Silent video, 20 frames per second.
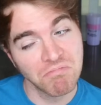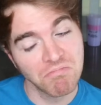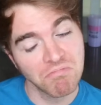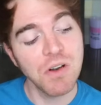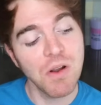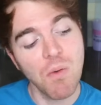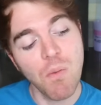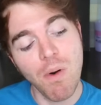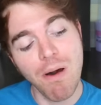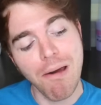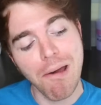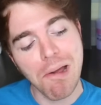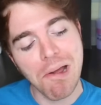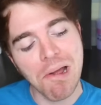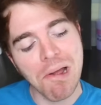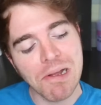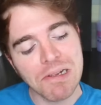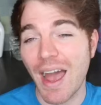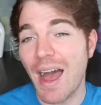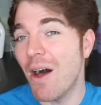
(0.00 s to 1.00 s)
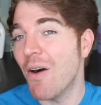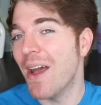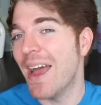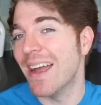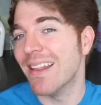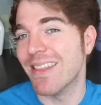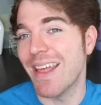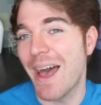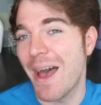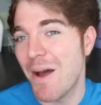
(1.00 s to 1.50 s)
you know what? I'll
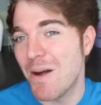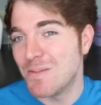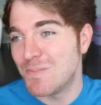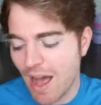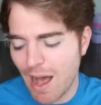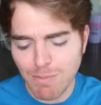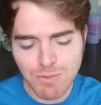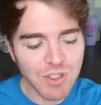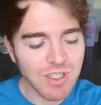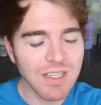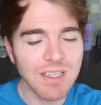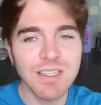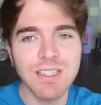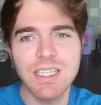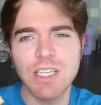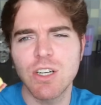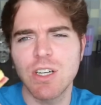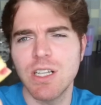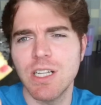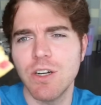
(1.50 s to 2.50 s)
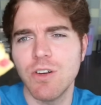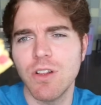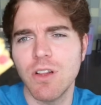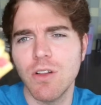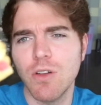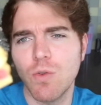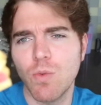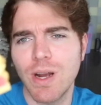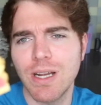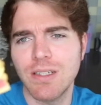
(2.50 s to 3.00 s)
hate that. I'm just gonna steer clear of the
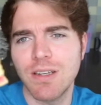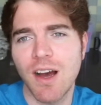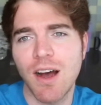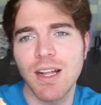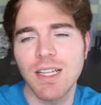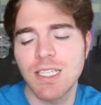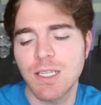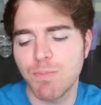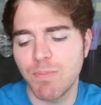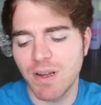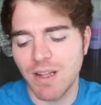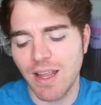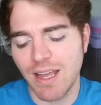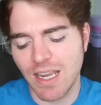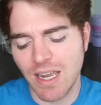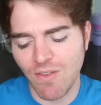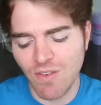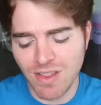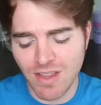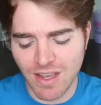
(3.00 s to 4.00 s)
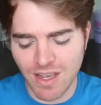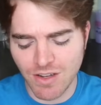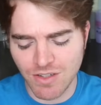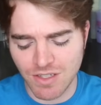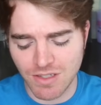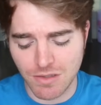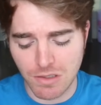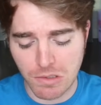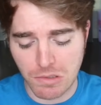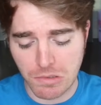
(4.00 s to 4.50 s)
little red dots, but like everything
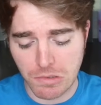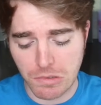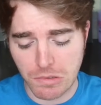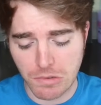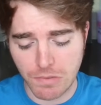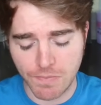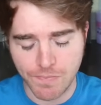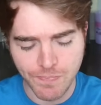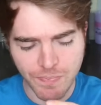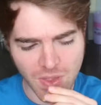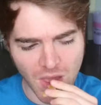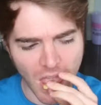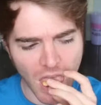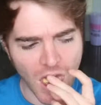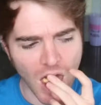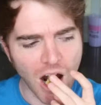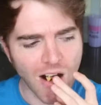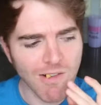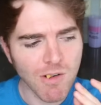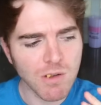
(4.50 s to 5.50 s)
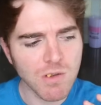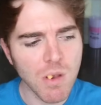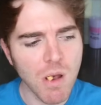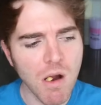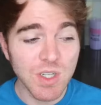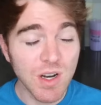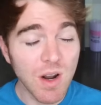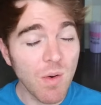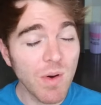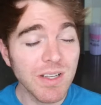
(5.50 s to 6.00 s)
else is kind of good.
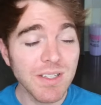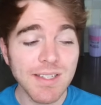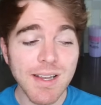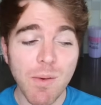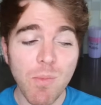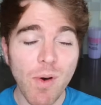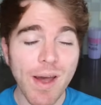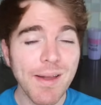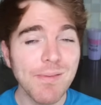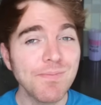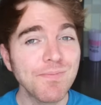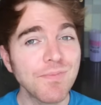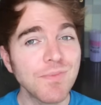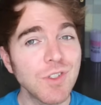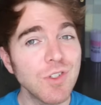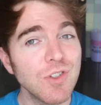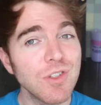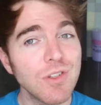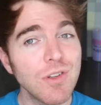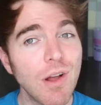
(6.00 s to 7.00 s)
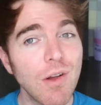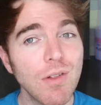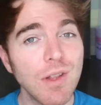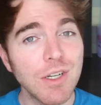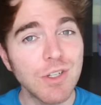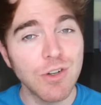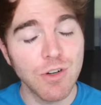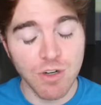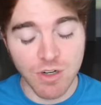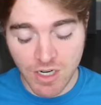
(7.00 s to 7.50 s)
You know what, Subway? You're
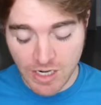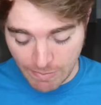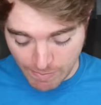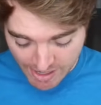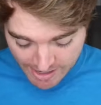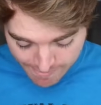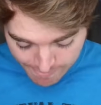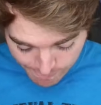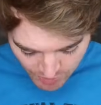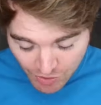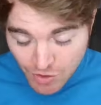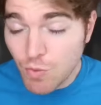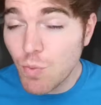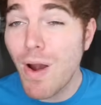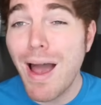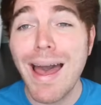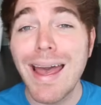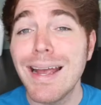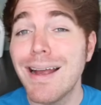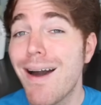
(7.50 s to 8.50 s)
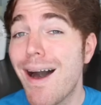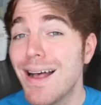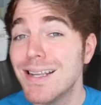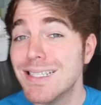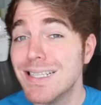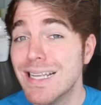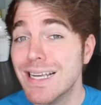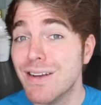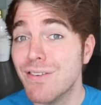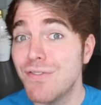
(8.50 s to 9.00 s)
slowly turning me. You're the Ryan
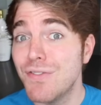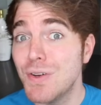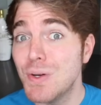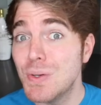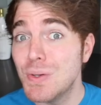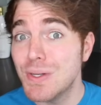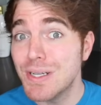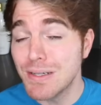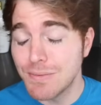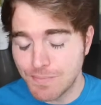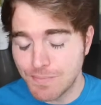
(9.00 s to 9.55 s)
Gosling of food.